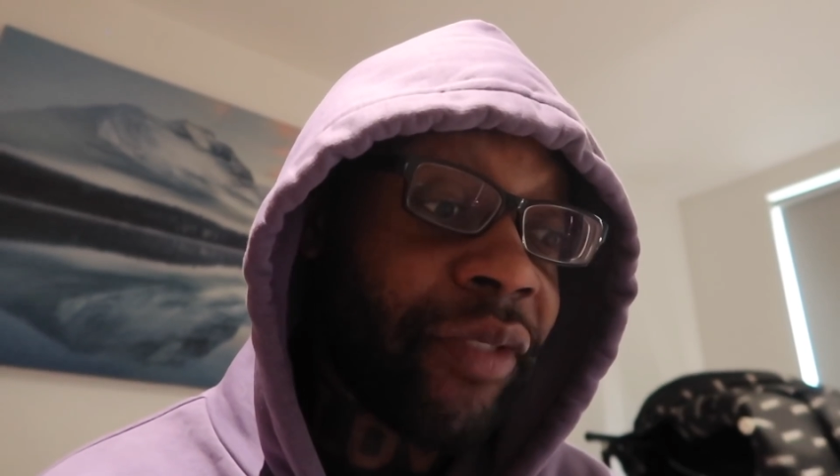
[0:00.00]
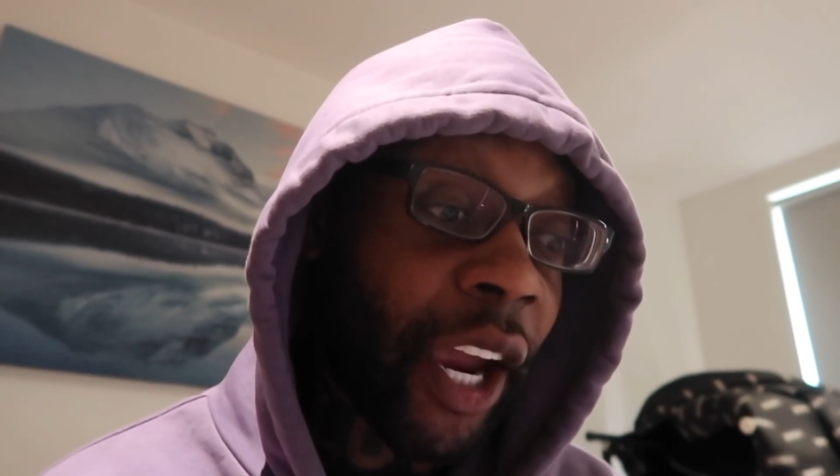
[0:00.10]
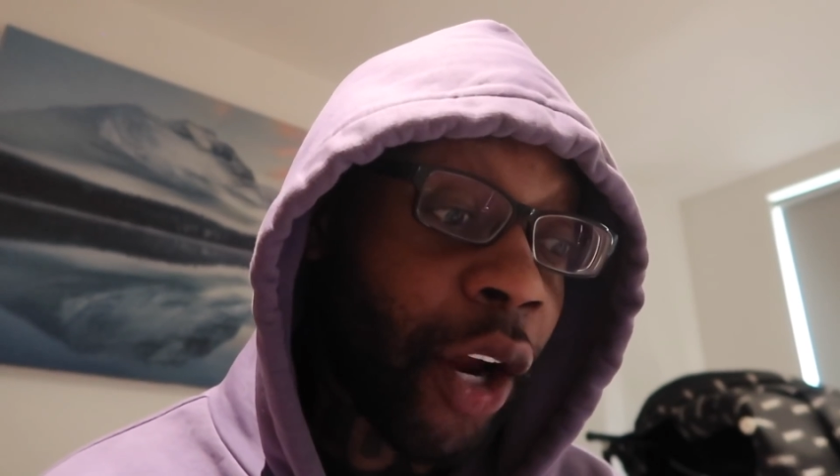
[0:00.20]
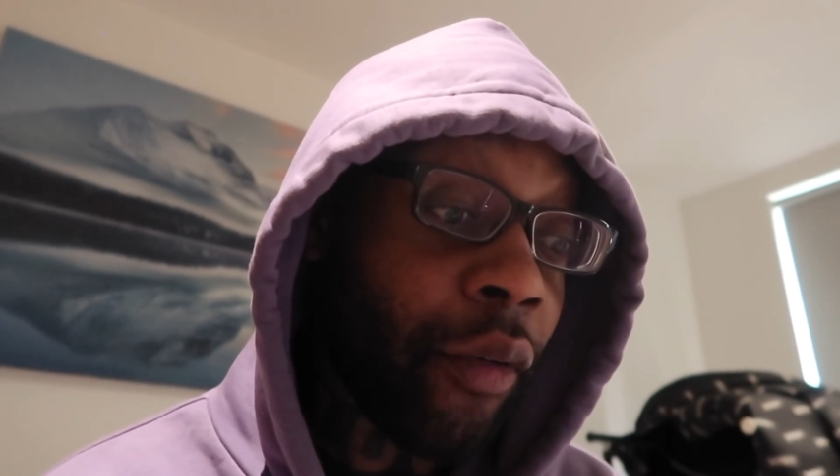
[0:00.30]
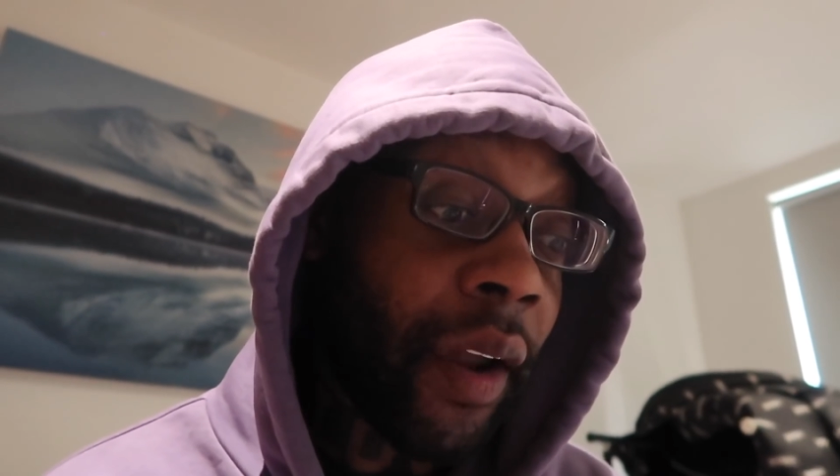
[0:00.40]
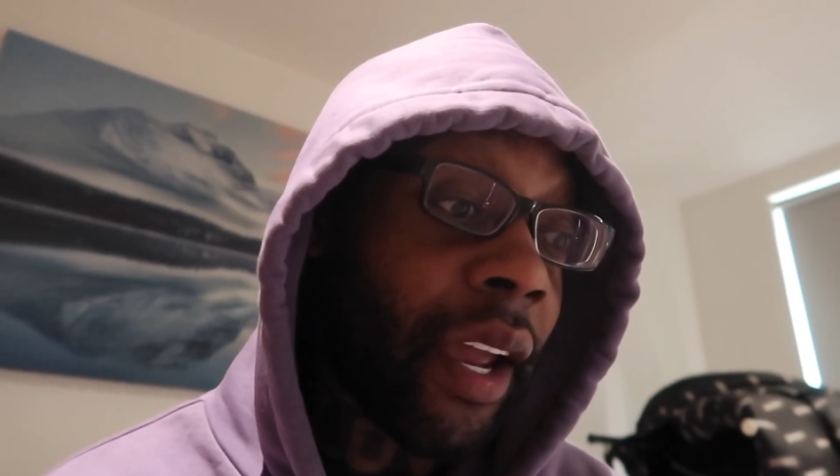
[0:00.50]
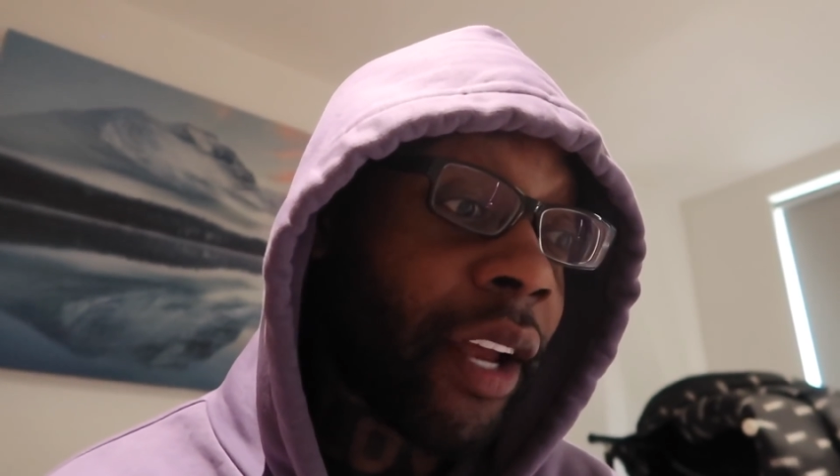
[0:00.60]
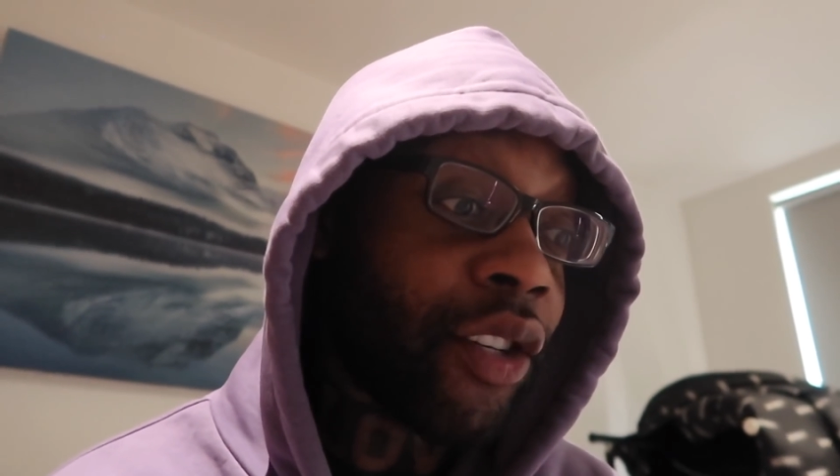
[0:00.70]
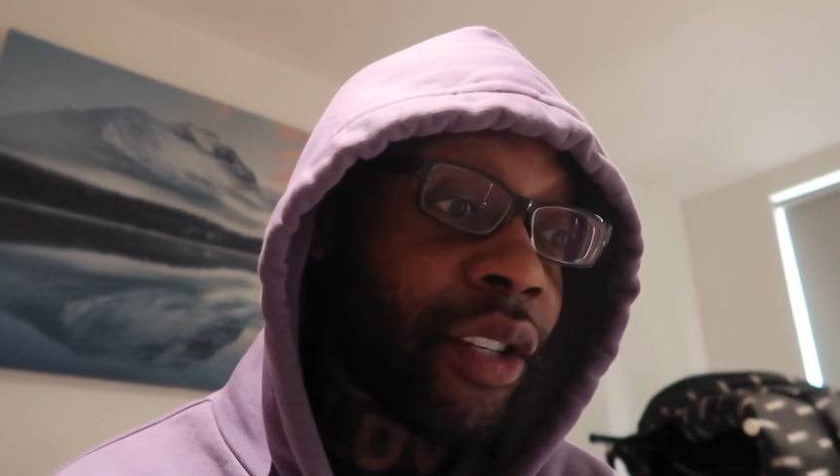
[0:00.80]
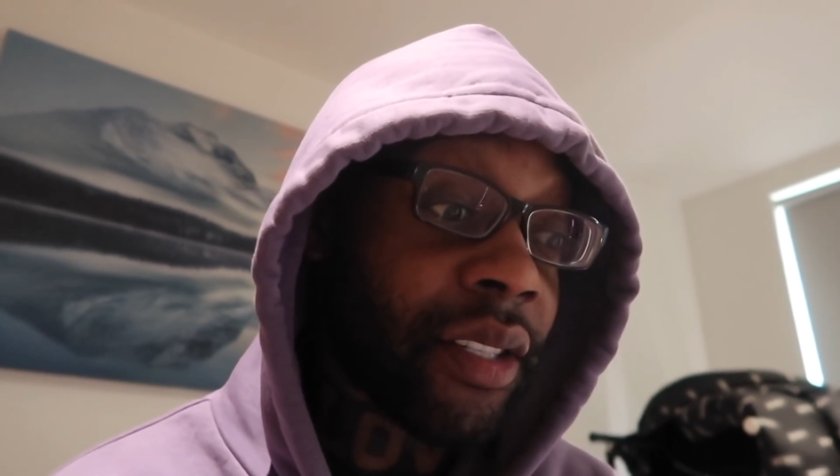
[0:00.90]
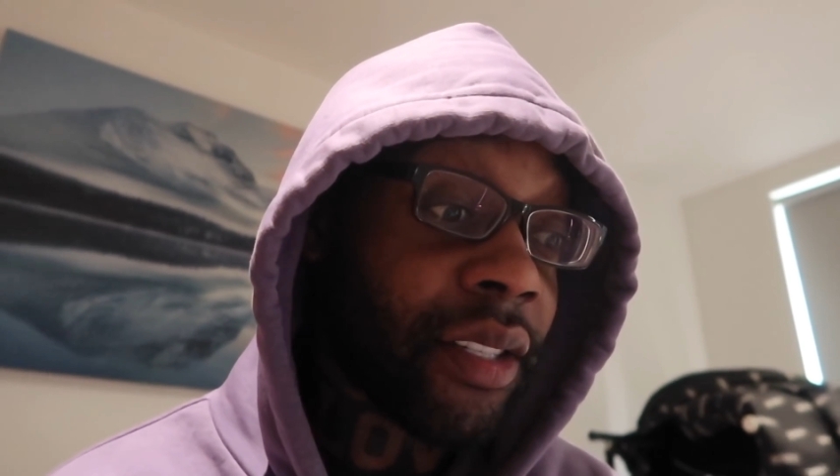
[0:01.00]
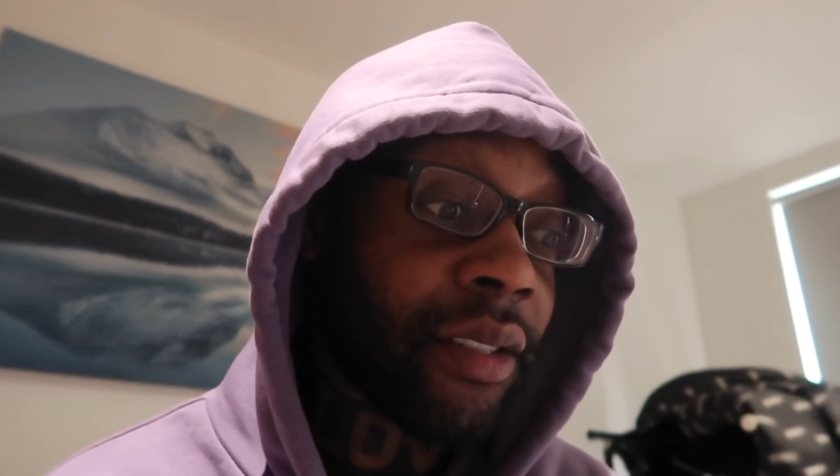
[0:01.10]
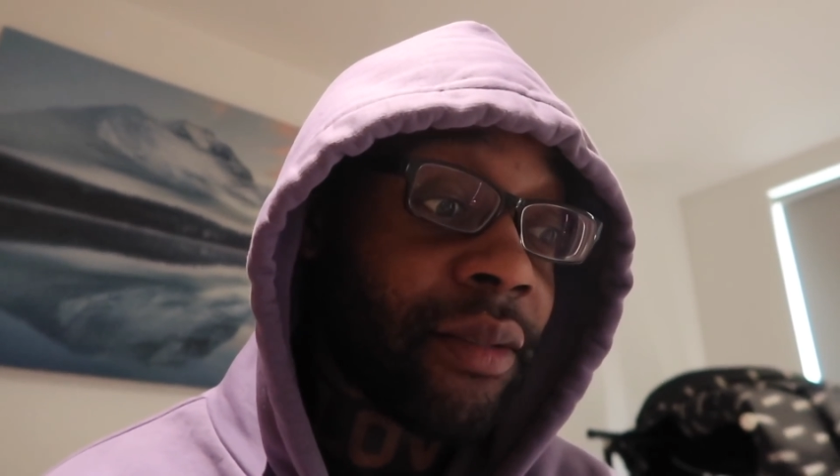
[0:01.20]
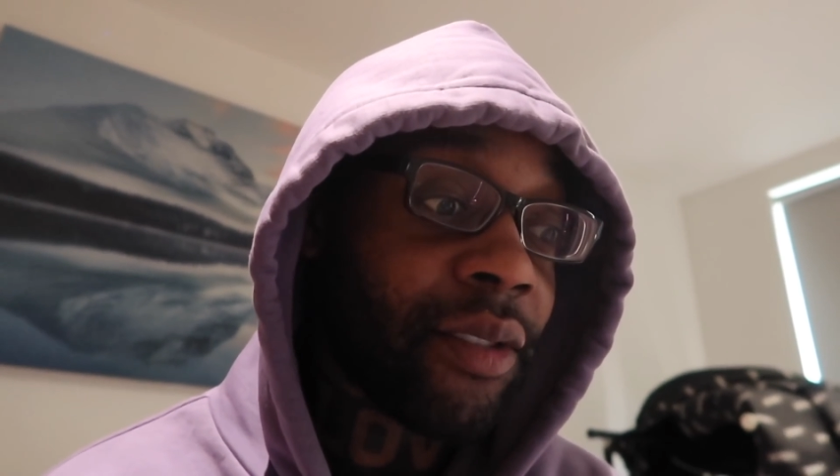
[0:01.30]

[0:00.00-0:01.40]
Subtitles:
decorate and just